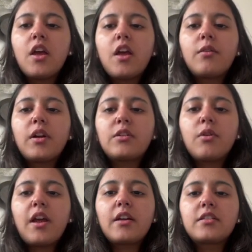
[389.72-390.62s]

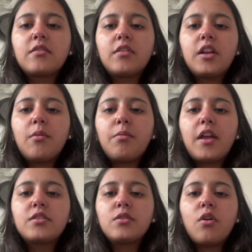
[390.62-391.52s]
retroactively apply
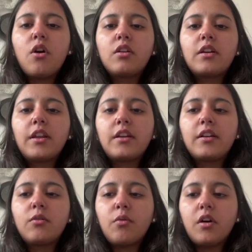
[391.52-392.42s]
to all graded
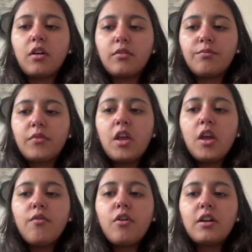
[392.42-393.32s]
work.
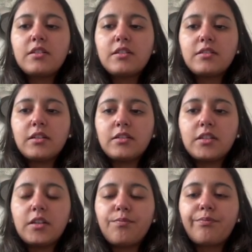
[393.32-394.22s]
For
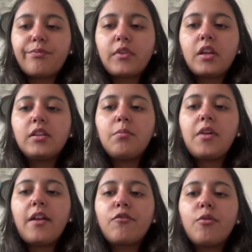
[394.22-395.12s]
consistency, the platform